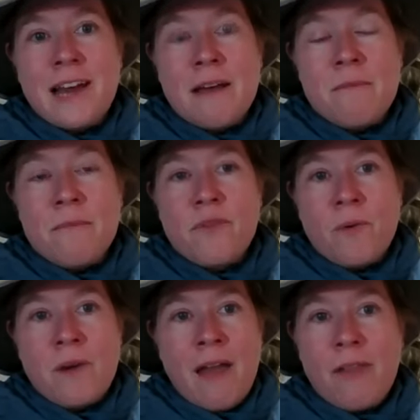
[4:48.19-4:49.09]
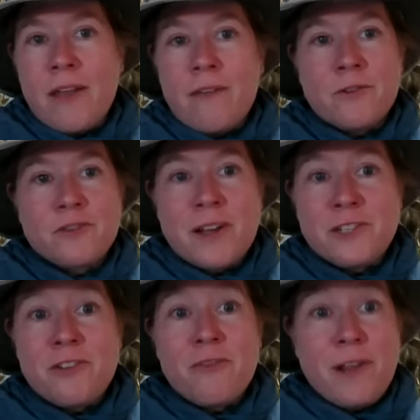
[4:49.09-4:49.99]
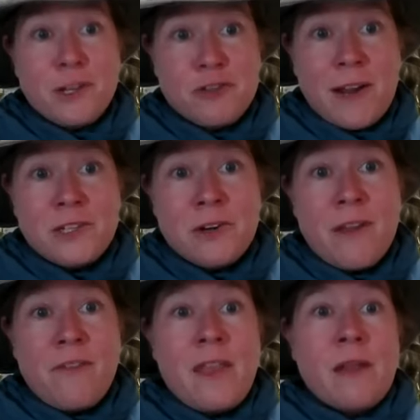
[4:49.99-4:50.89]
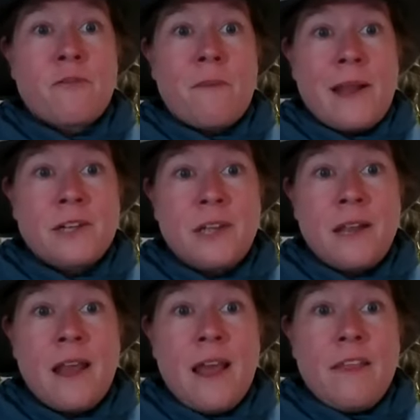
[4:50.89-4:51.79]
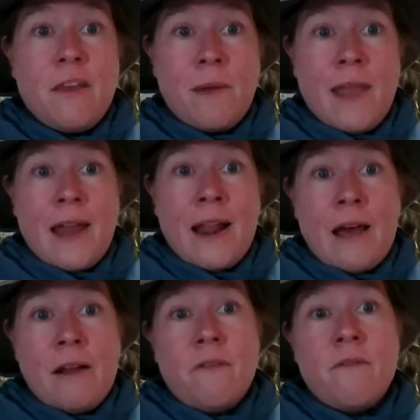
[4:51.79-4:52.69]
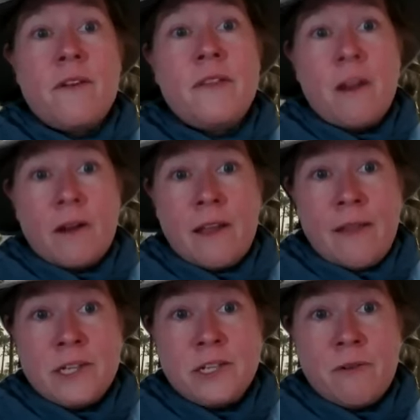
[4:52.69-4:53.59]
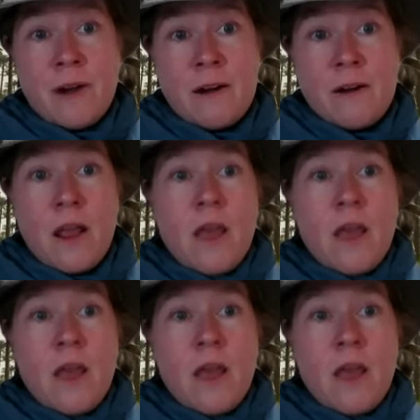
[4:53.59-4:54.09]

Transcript: Um, so we're not looking for treasure. The real treasure is the information that we get out of the archaeological record.